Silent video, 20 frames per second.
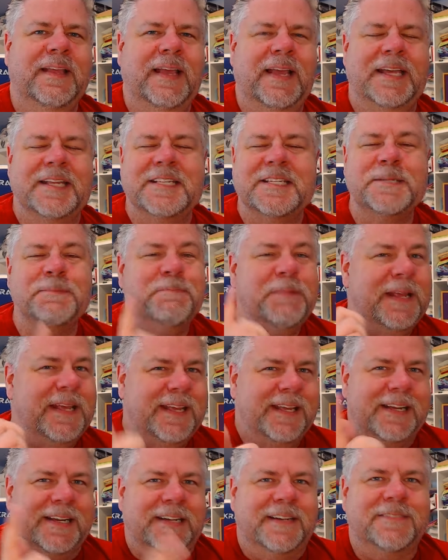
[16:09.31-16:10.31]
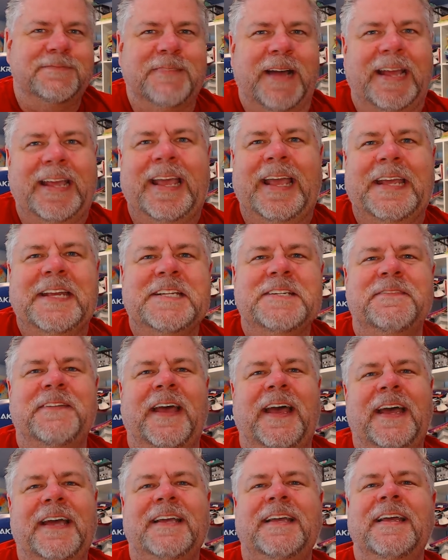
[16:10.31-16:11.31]
And speaking of my
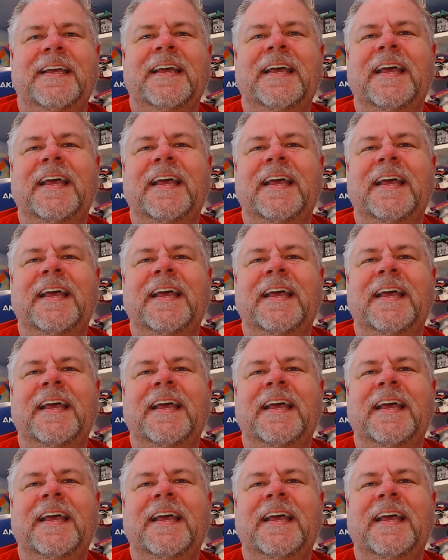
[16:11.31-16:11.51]
HVAC,